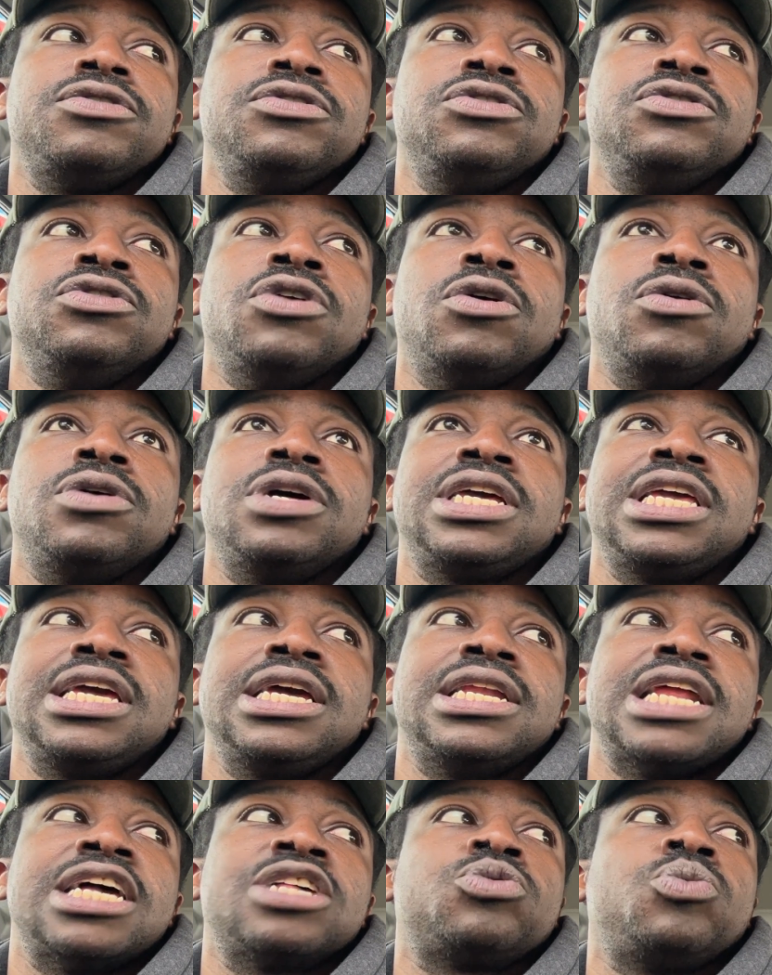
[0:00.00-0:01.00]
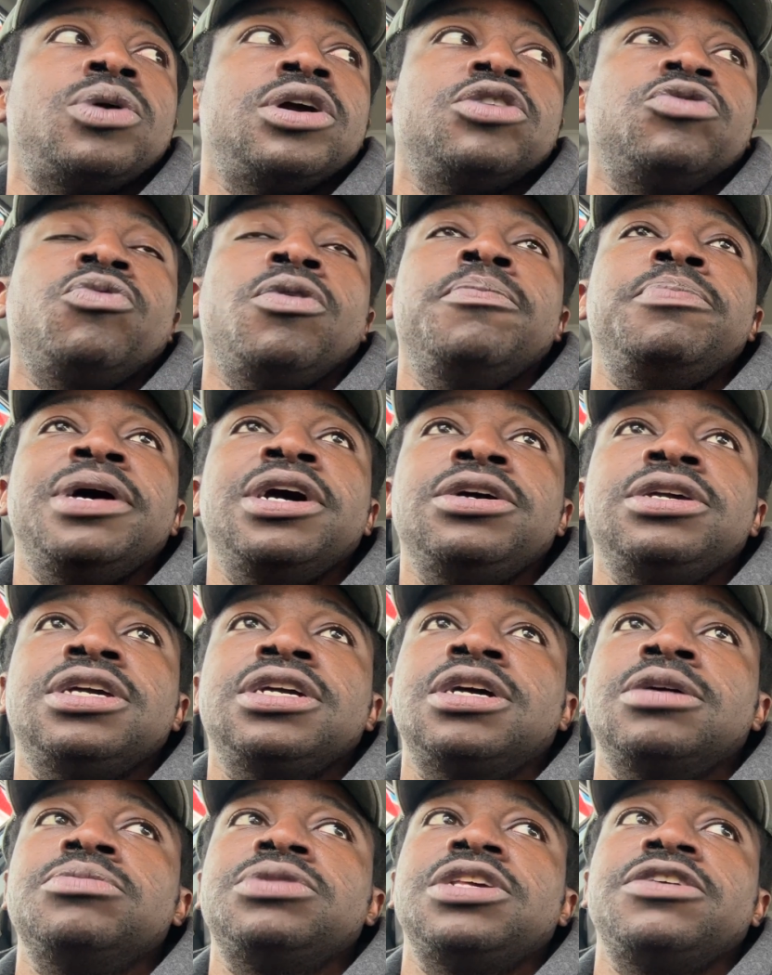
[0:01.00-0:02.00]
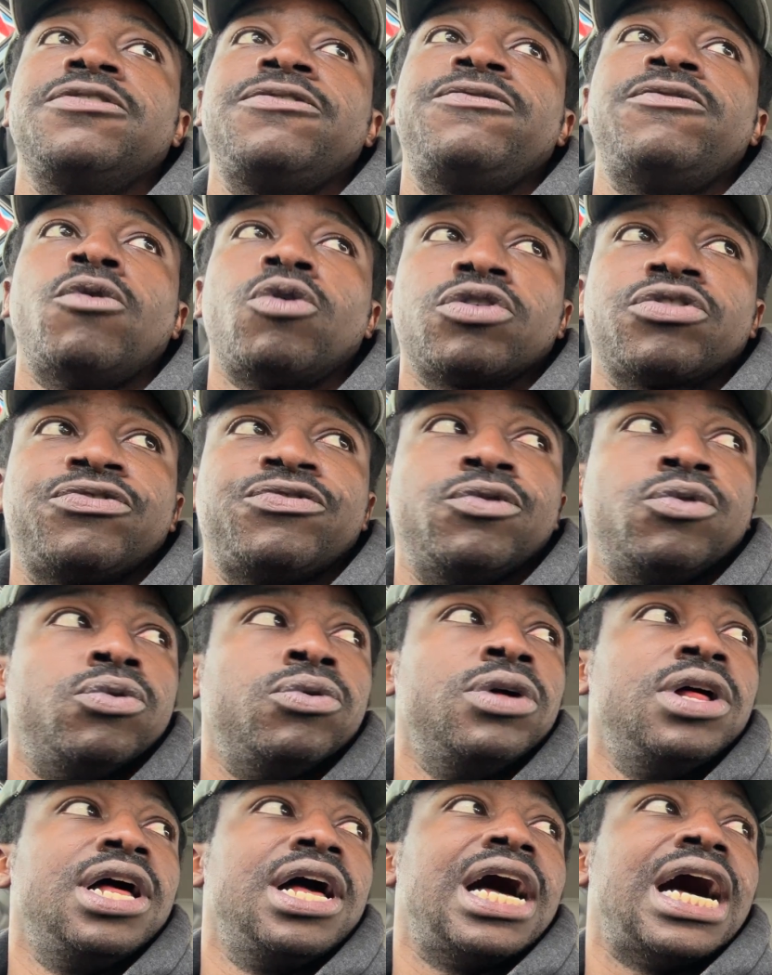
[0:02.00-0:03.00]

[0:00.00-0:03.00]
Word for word: you know again that's where rebellion comes in forceful